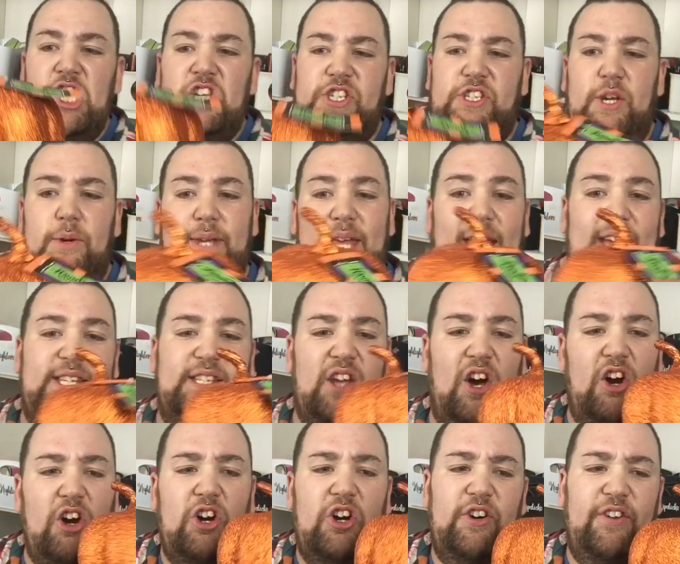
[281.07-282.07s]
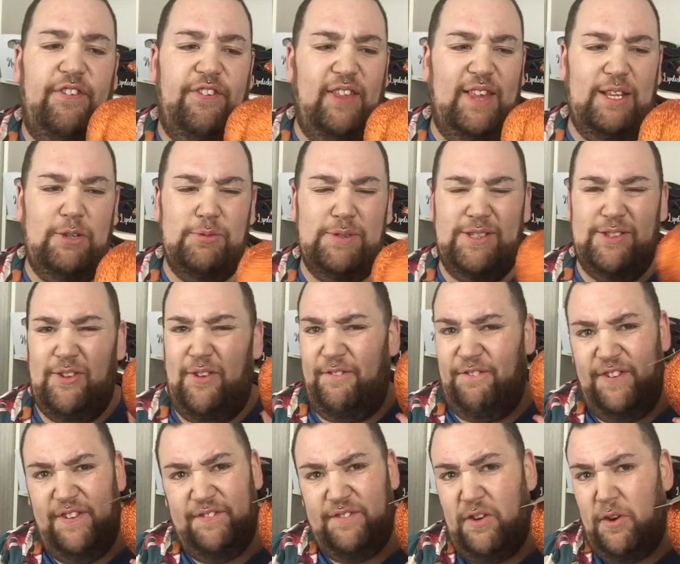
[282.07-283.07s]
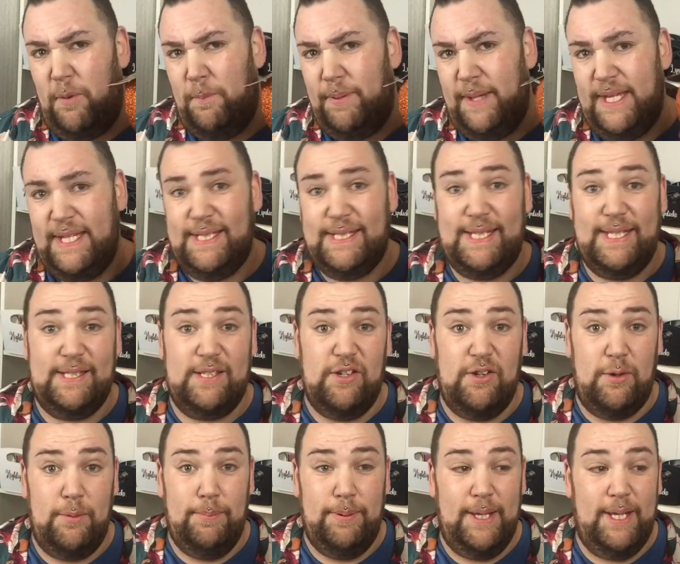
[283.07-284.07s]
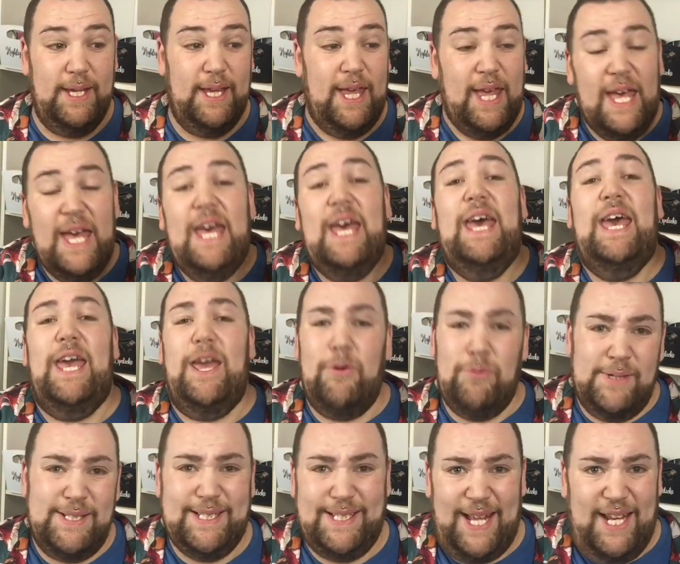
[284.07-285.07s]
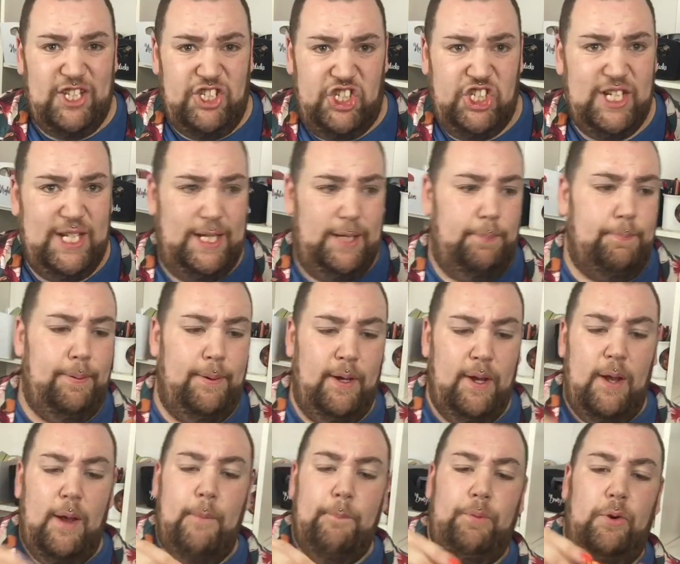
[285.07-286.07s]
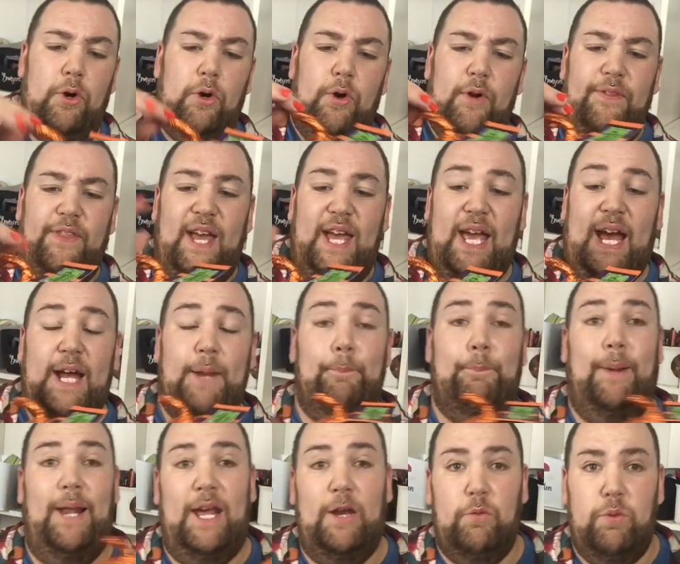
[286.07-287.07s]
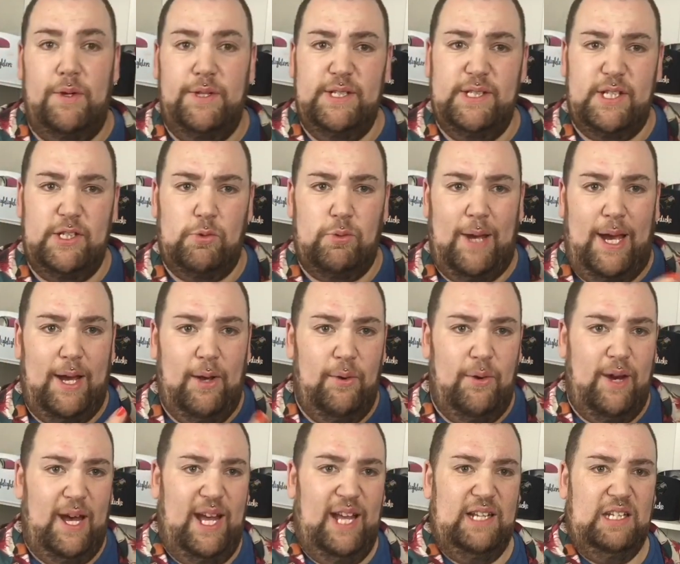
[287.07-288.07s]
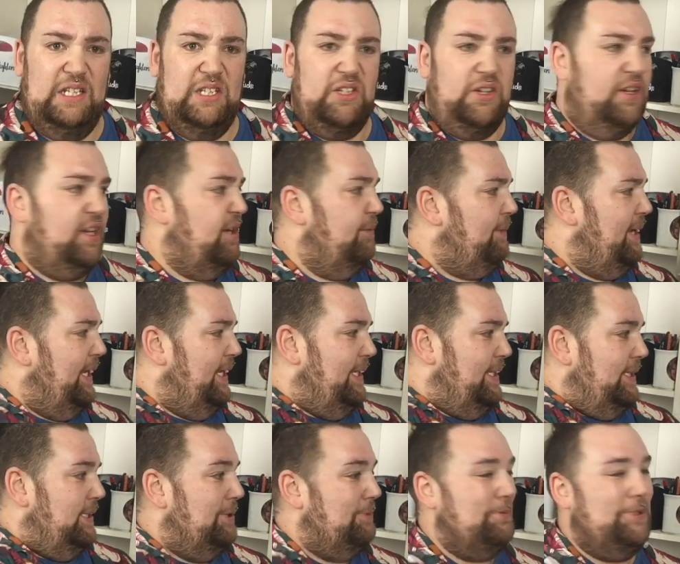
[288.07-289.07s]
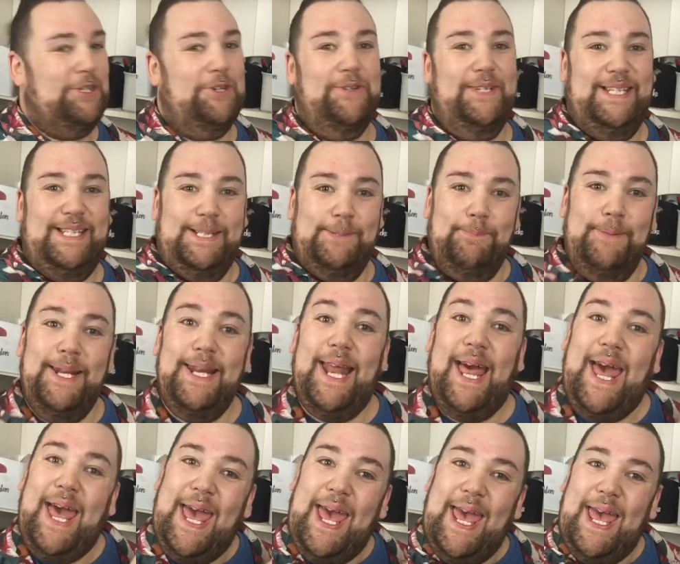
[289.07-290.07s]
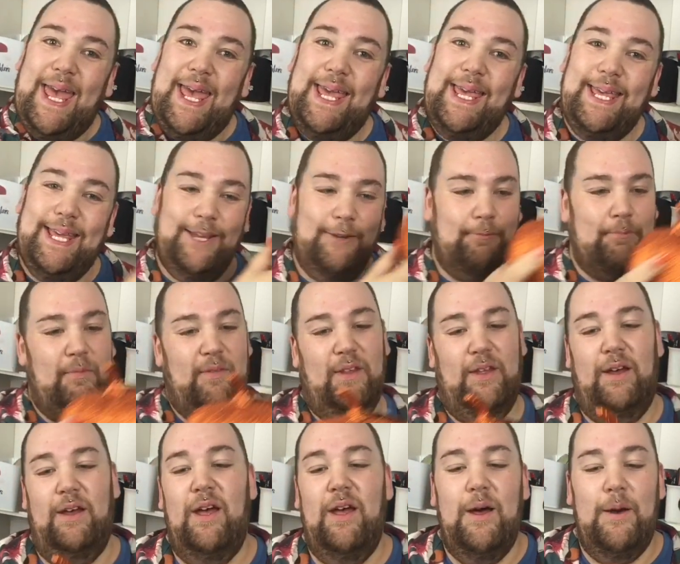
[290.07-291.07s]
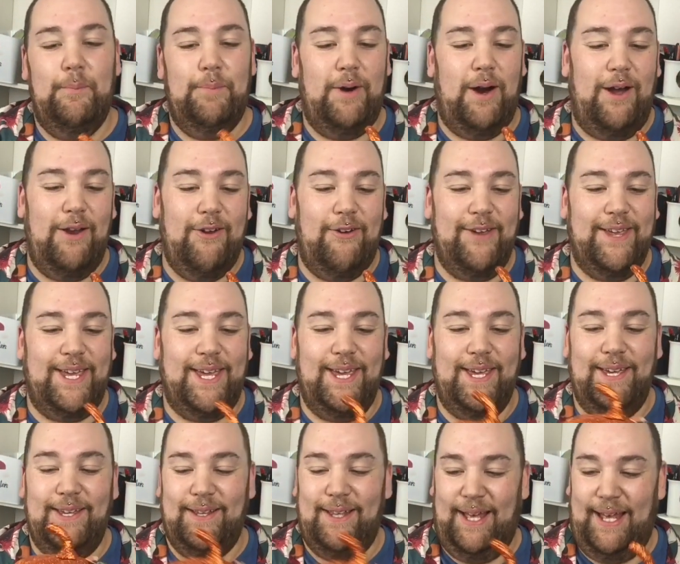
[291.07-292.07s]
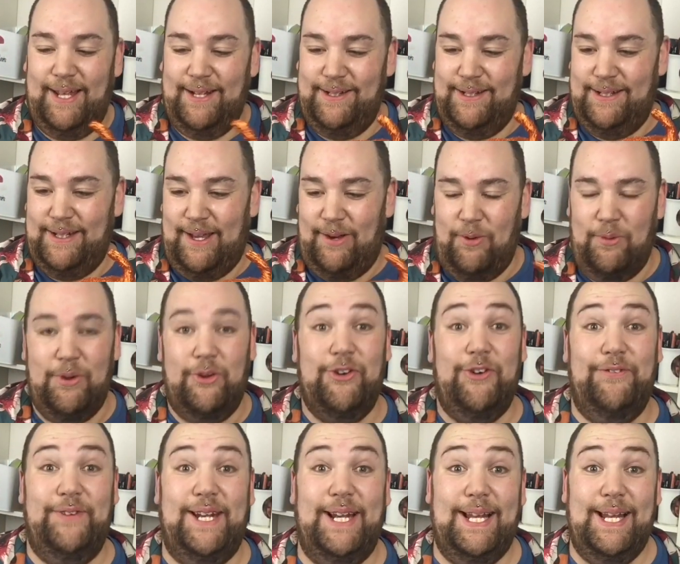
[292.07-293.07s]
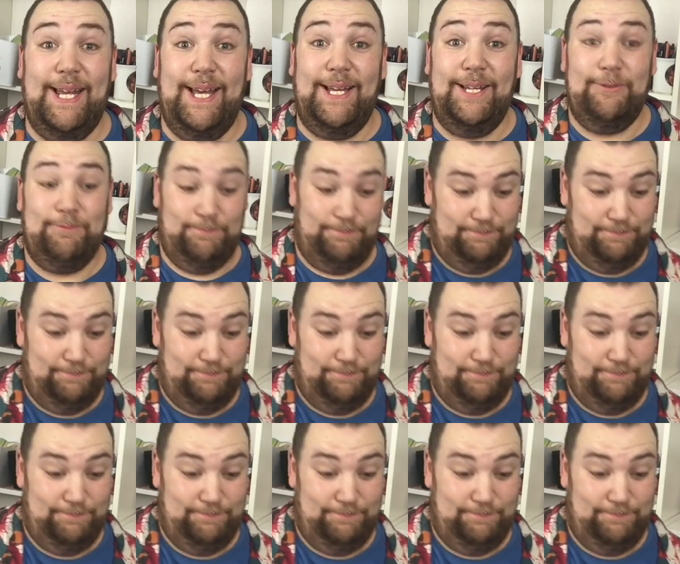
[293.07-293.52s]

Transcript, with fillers: So yes, I think it was like 59p, 69p. It was dead cheap. But they had black ones as well, and I'm going to make some sort of display. But I like it, and now I'm covered in glitter.